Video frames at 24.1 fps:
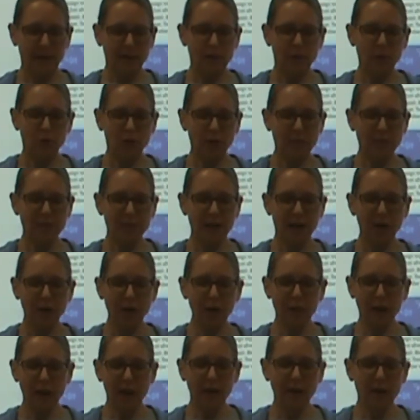You can tell
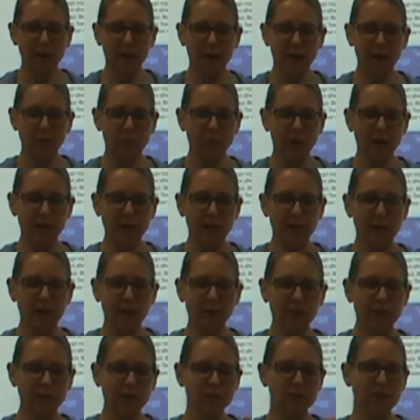that when
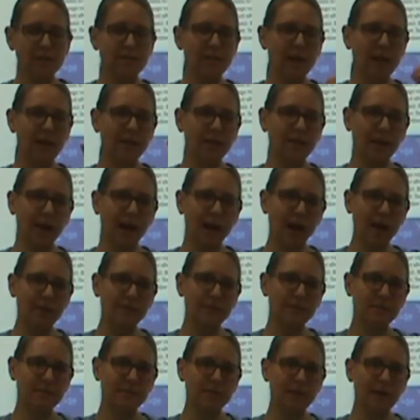even just that
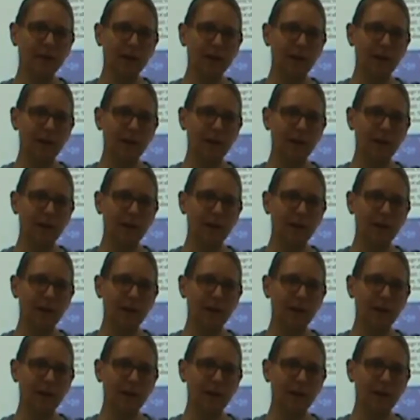last